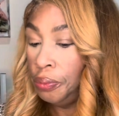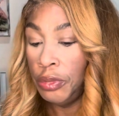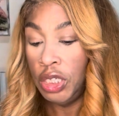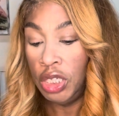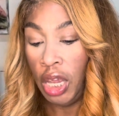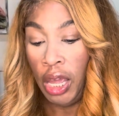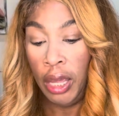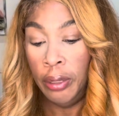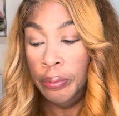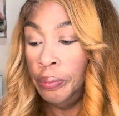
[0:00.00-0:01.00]

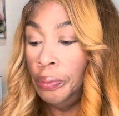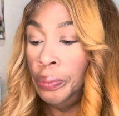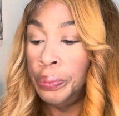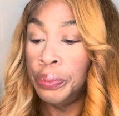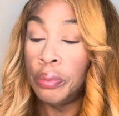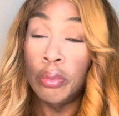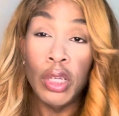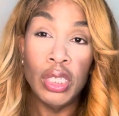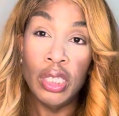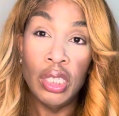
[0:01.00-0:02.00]
shade.
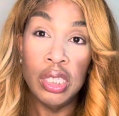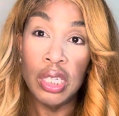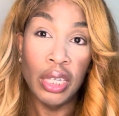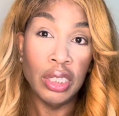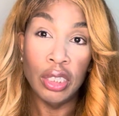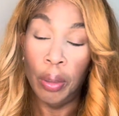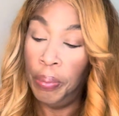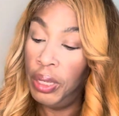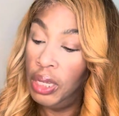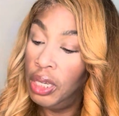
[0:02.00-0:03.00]
This looks like just a
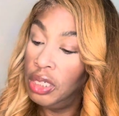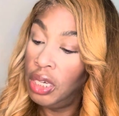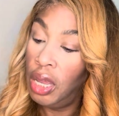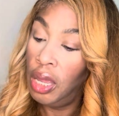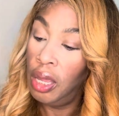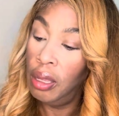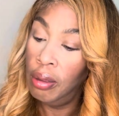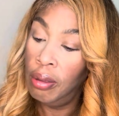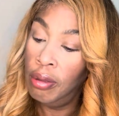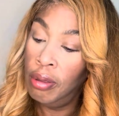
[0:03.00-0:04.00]
pinky shade.
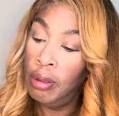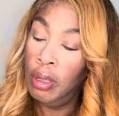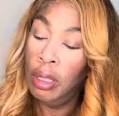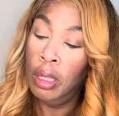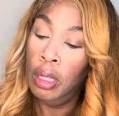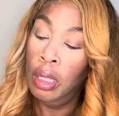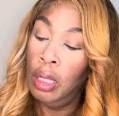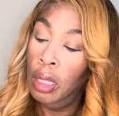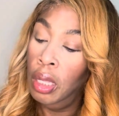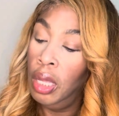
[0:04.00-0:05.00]

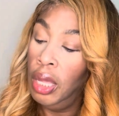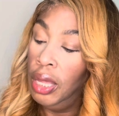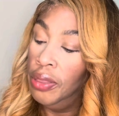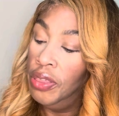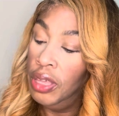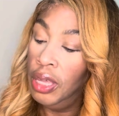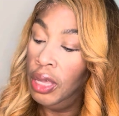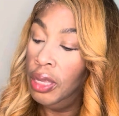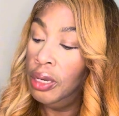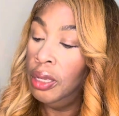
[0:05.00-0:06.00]
And
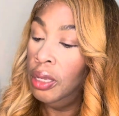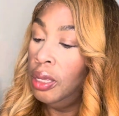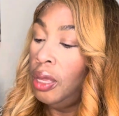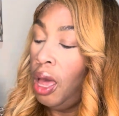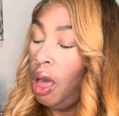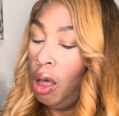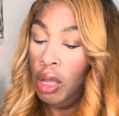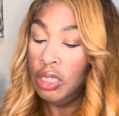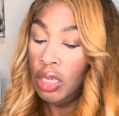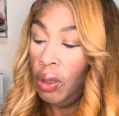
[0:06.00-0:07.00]
then I
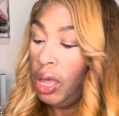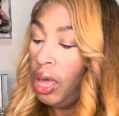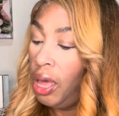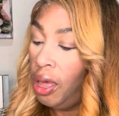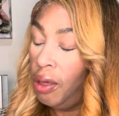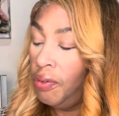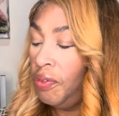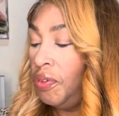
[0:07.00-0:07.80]
also have